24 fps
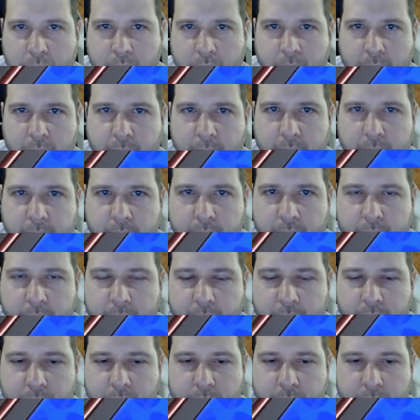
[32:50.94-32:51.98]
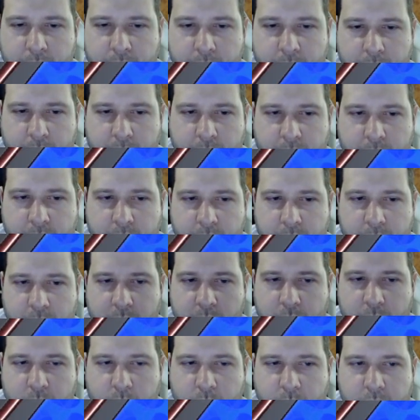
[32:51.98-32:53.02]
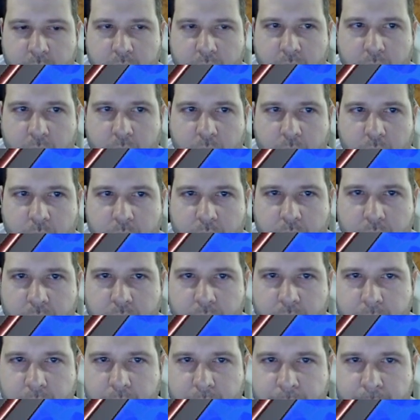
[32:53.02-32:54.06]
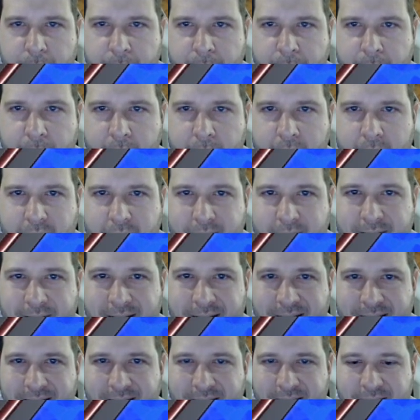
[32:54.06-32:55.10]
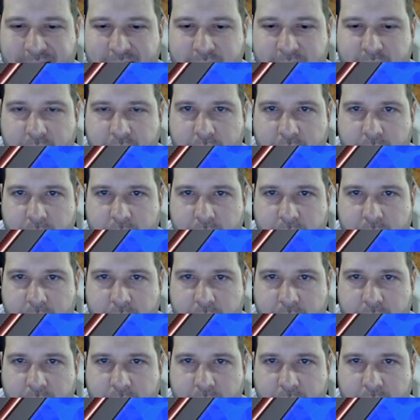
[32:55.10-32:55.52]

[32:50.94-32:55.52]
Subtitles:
Okay, and now we go 90, 90,